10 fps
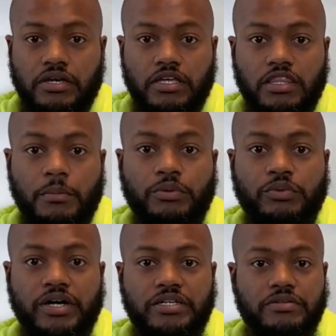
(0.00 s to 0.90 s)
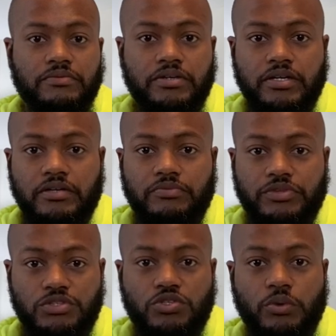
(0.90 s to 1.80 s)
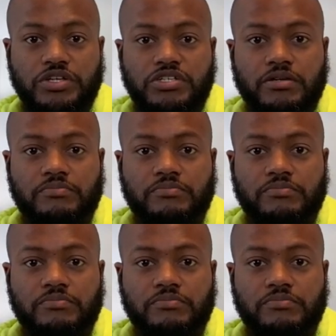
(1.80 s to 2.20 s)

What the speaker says: number 1, Zoysia,